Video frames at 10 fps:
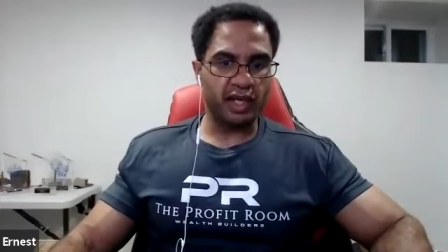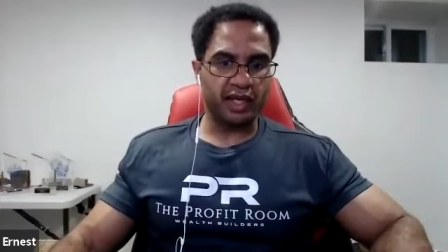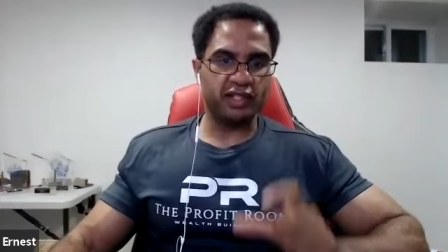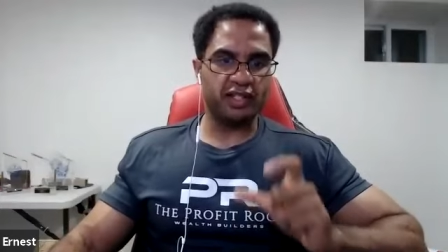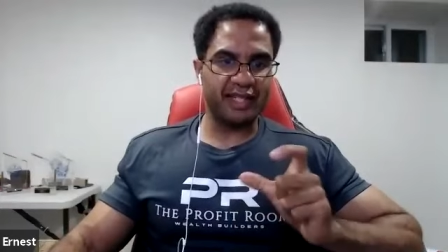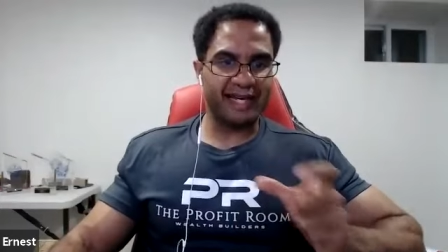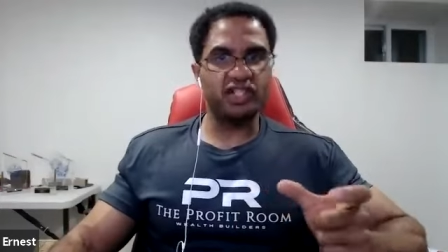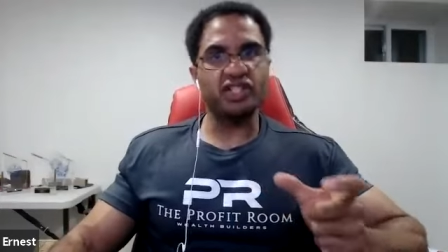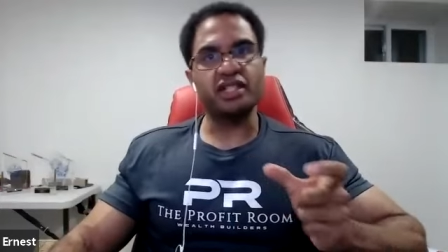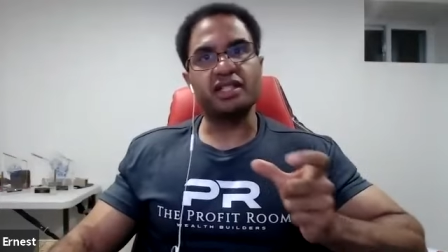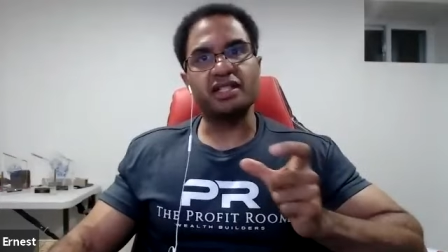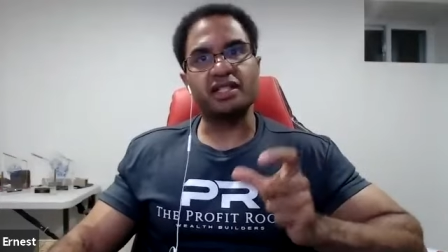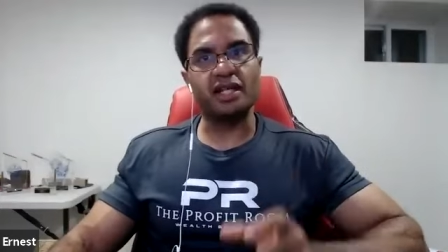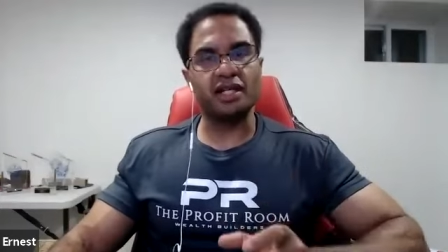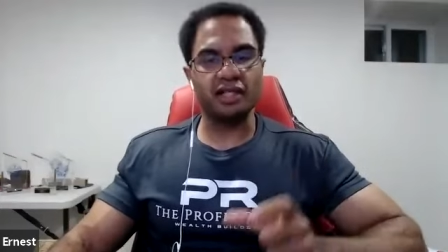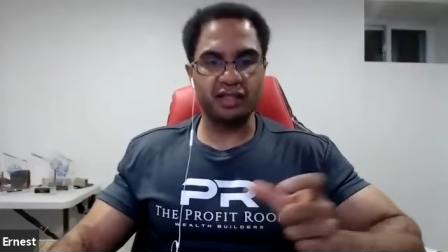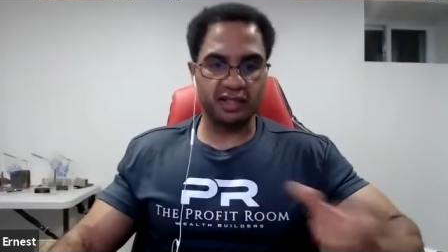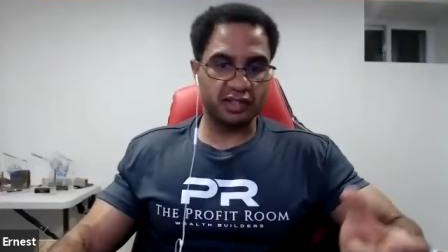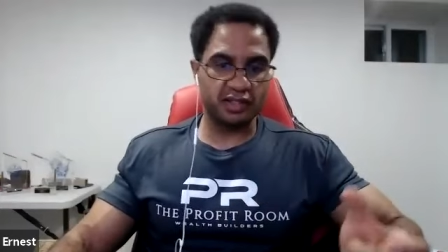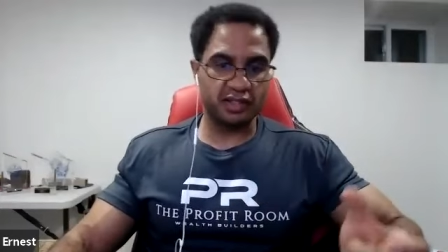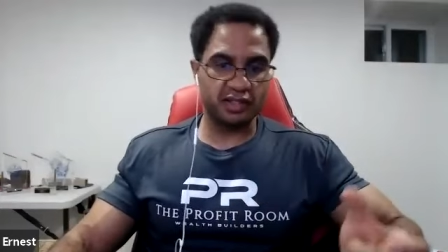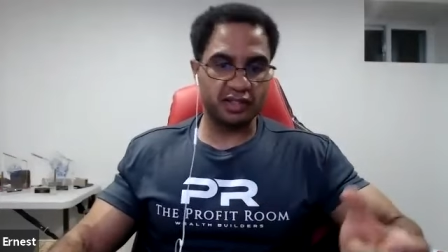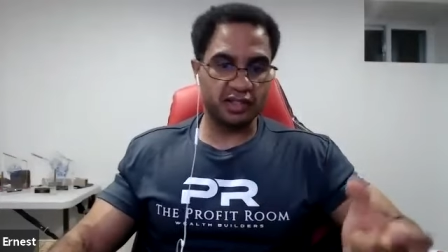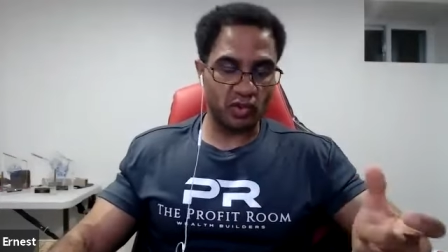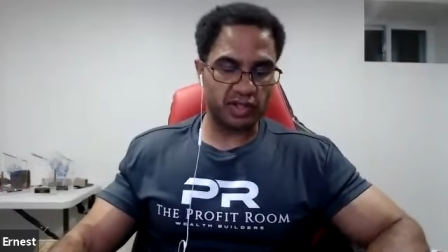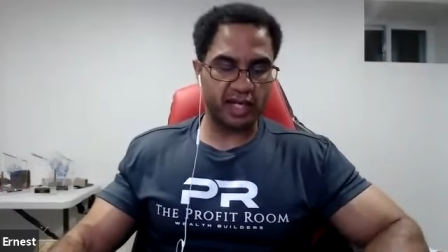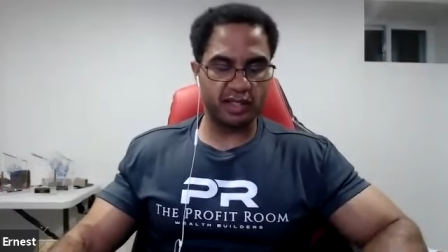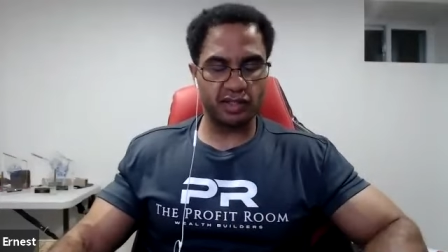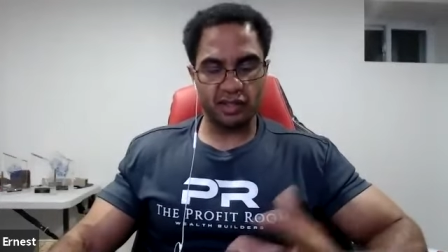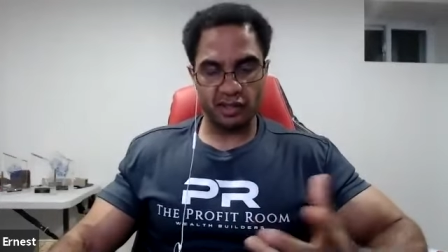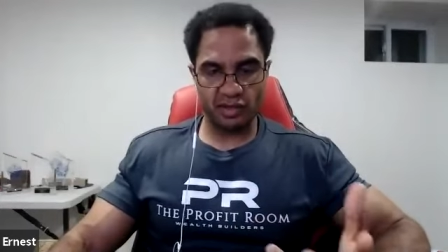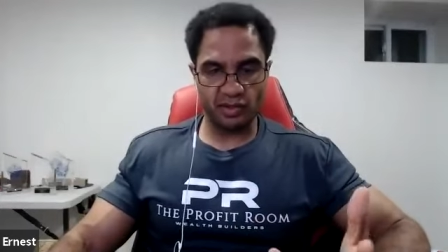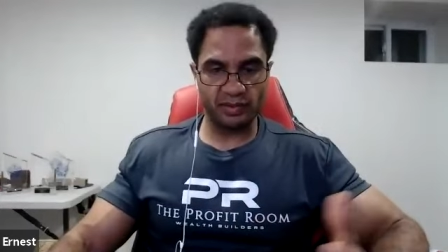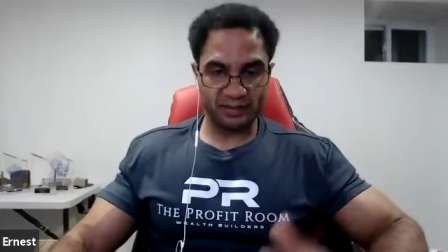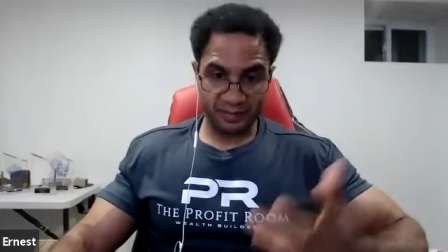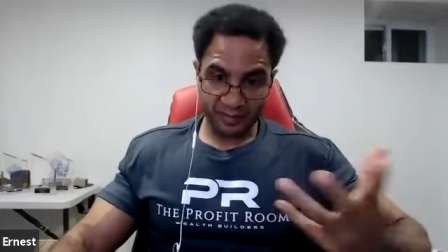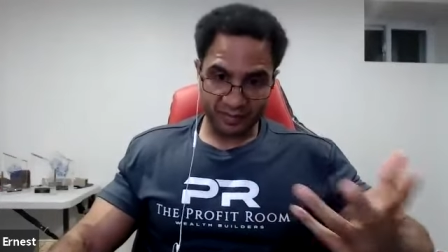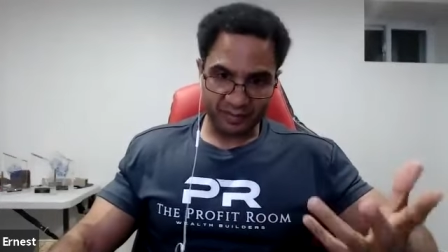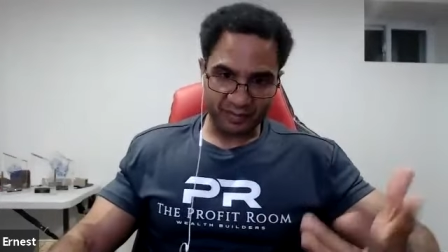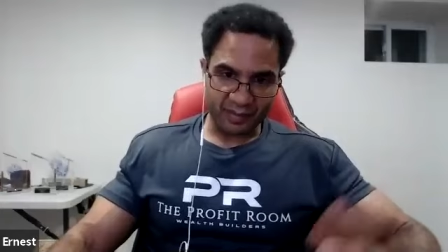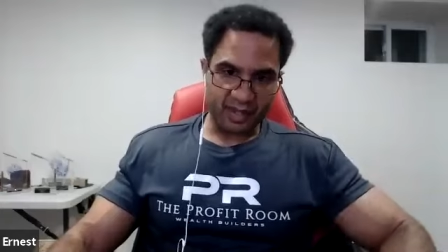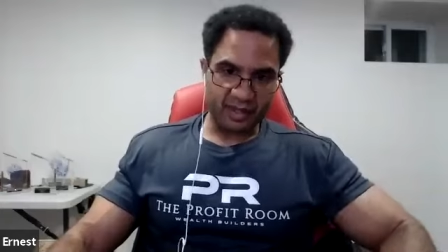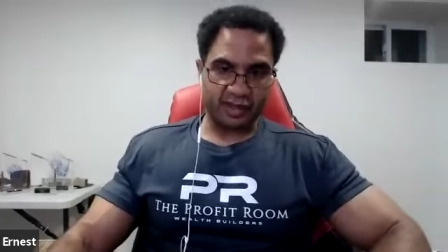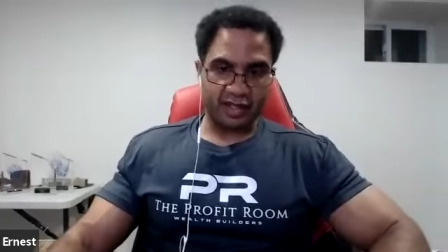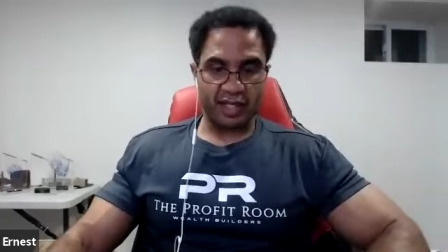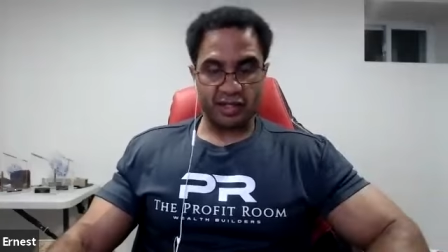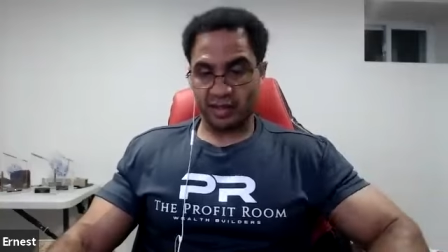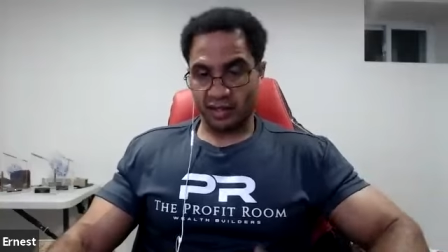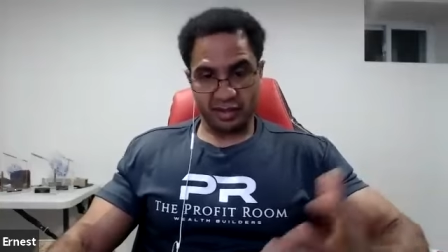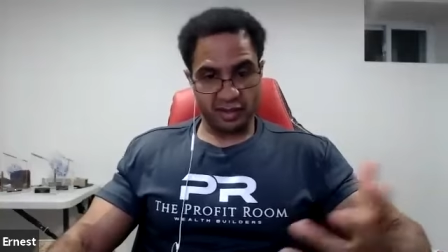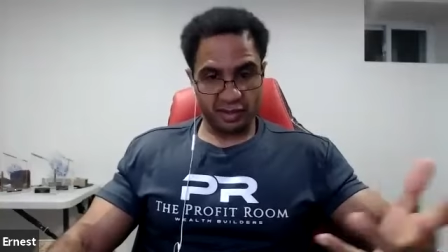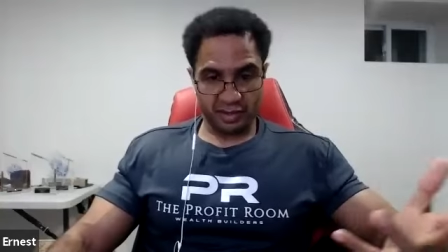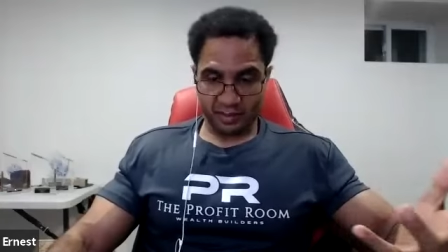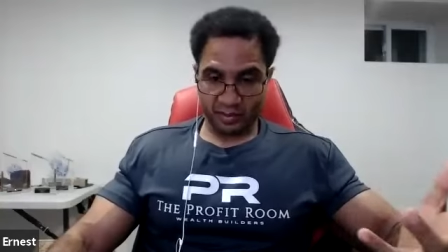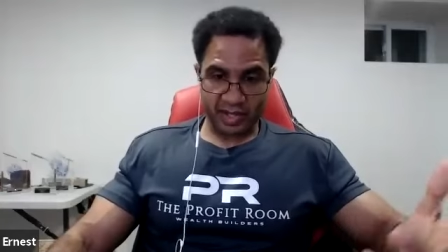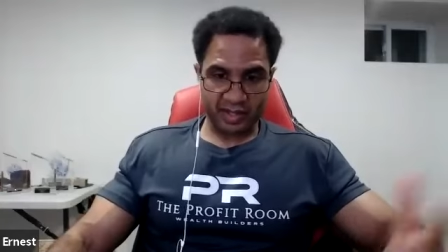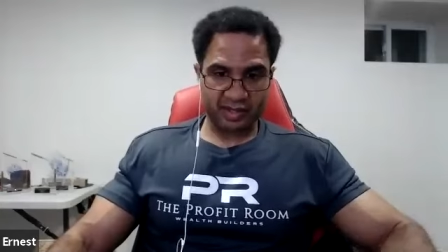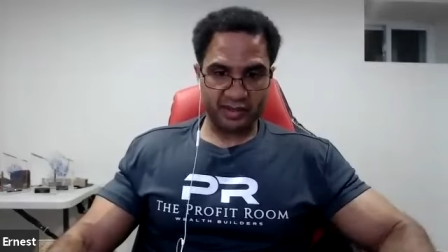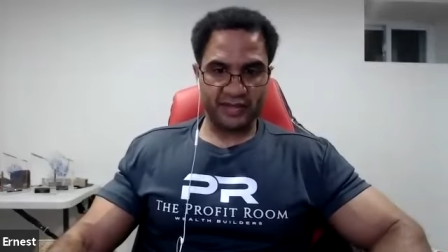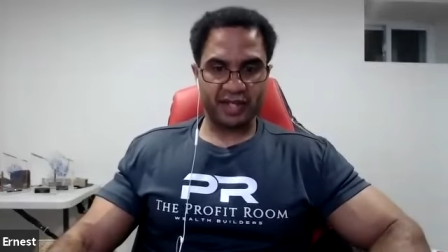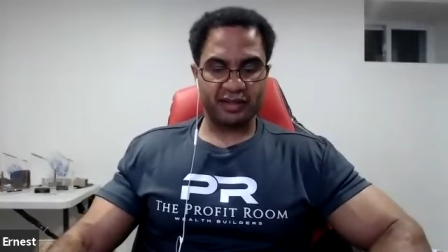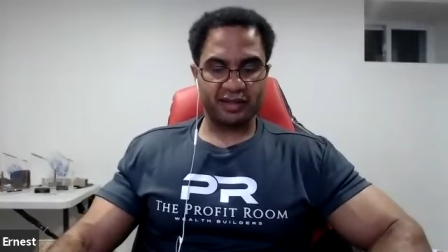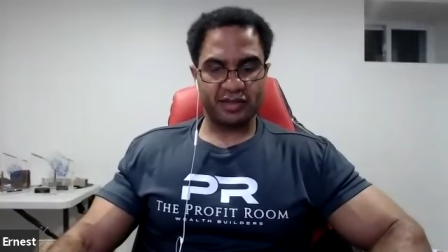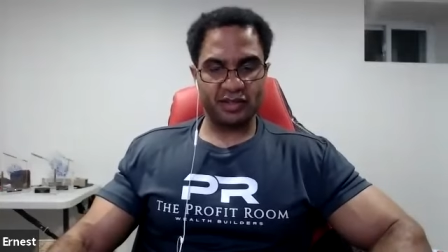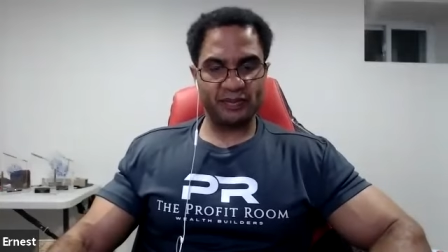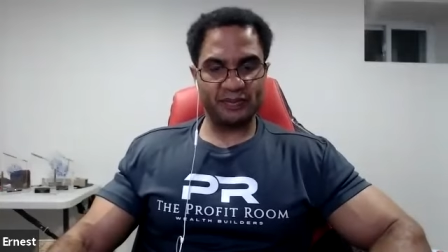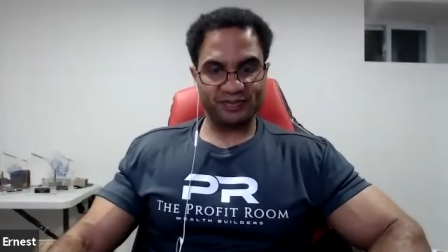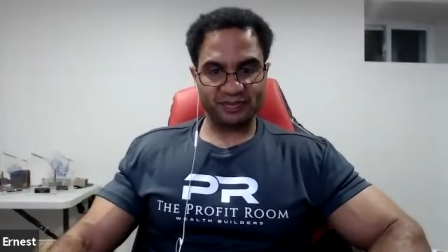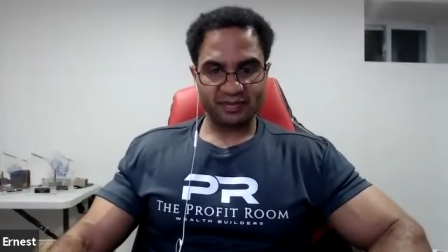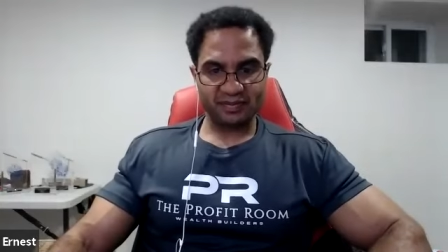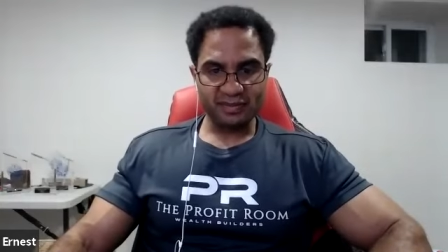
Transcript: And you're not just stuck to just one strategy. So that's, and you're a product of that. So,